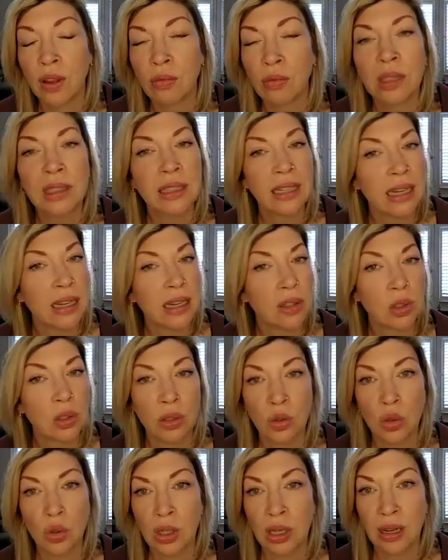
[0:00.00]
the
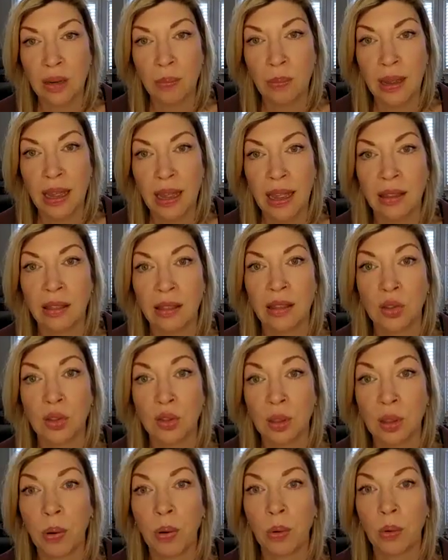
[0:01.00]
relationship and the
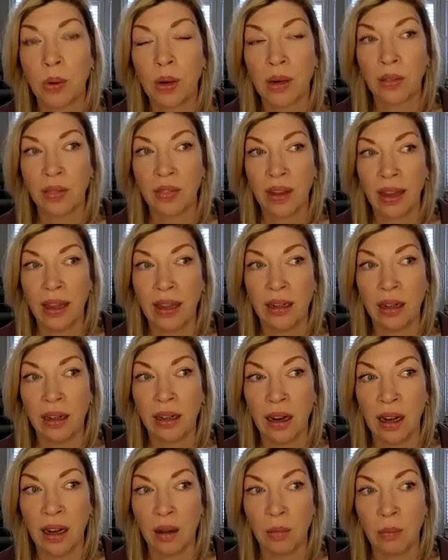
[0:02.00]
support that
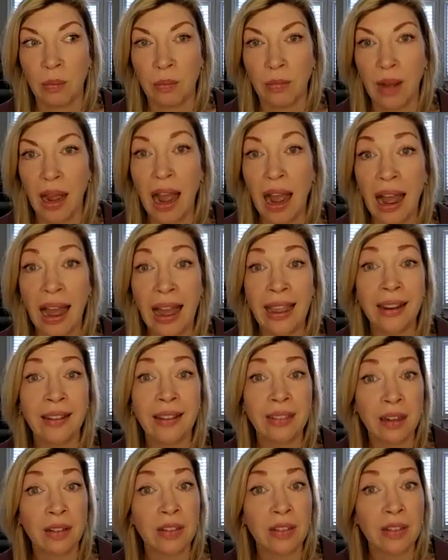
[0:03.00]
I
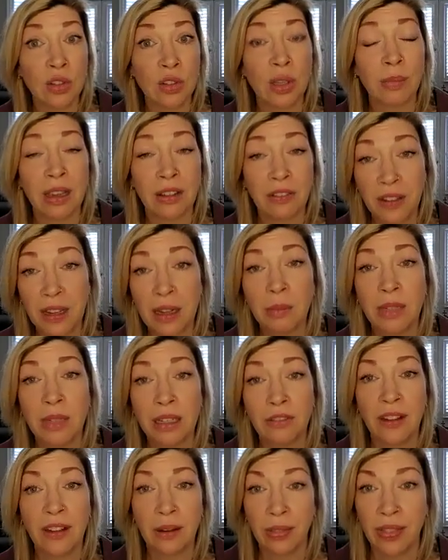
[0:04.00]
and then eventually my
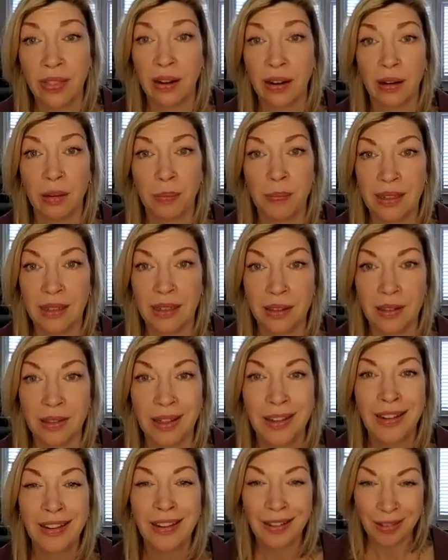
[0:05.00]
family found there,
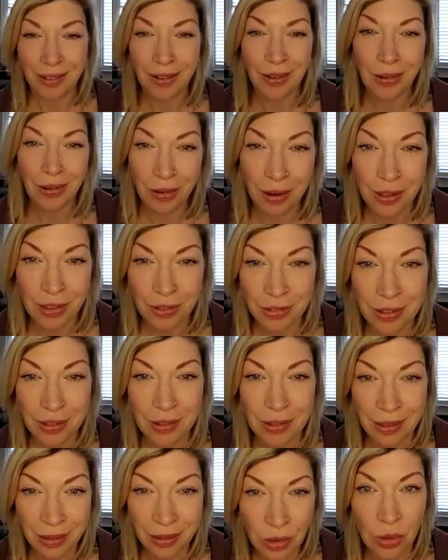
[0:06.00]
because
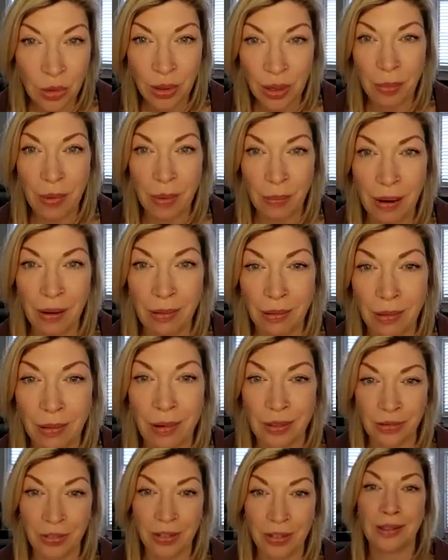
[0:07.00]
CrossFitters can't shut up about
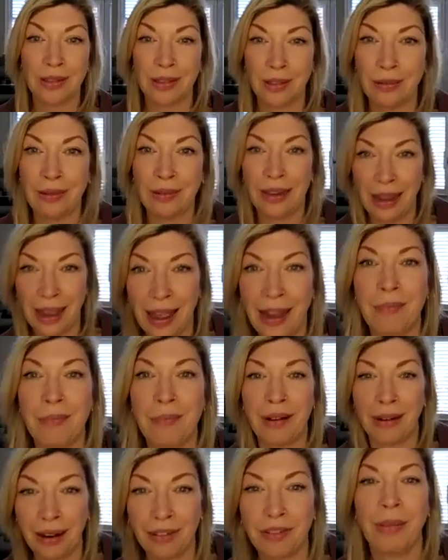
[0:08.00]
CrossFit. So we had to
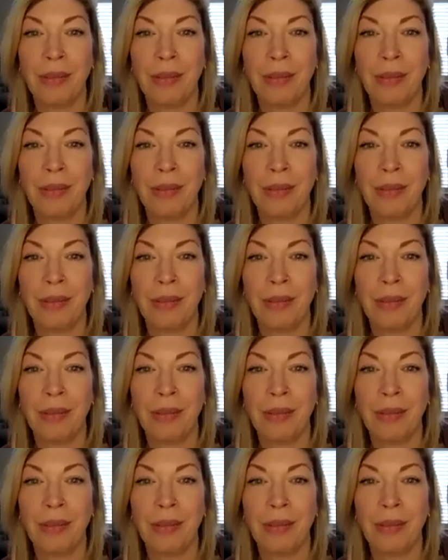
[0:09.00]
bring